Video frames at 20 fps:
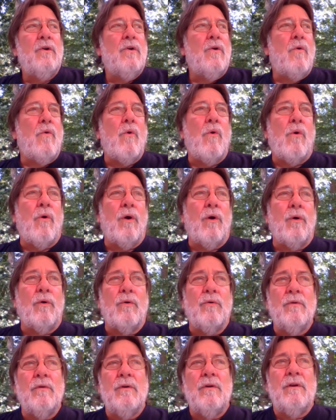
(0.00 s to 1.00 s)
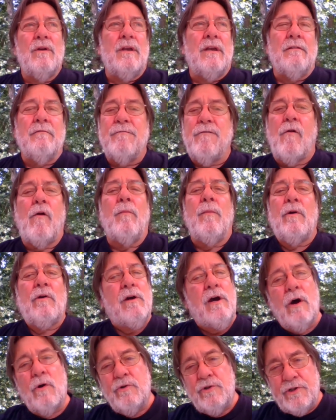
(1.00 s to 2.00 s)
or informal
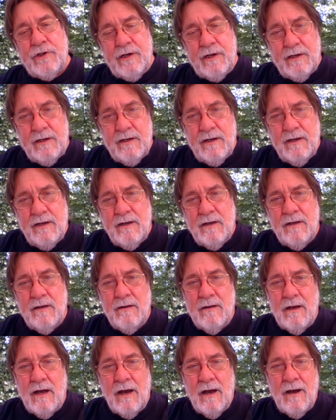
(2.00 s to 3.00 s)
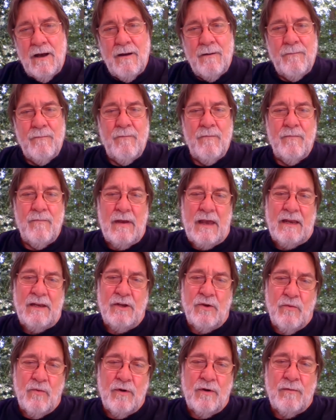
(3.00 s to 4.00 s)
coaching, um, and
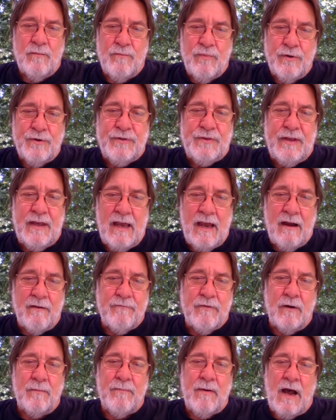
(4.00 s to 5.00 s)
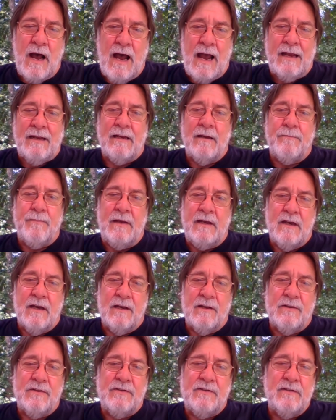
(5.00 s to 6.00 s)
you wouldn't put the effort behind it
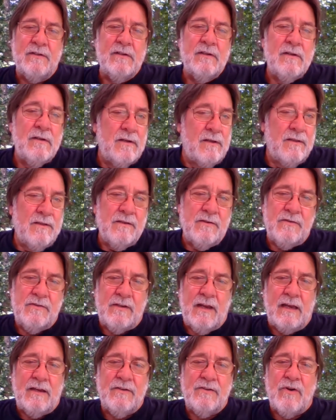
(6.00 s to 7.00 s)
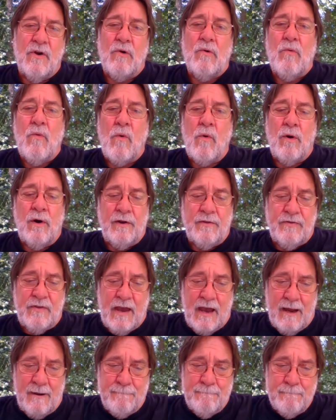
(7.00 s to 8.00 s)
because the stakes don't warrant
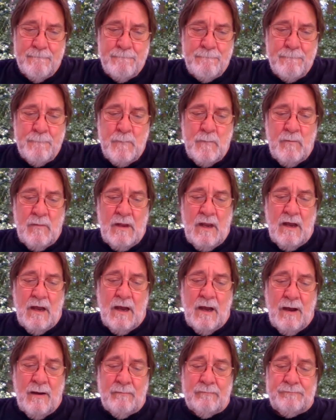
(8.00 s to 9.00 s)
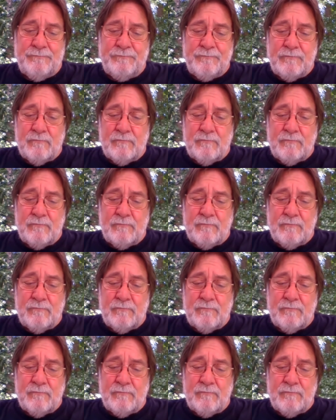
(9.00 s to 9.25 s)
that. Um,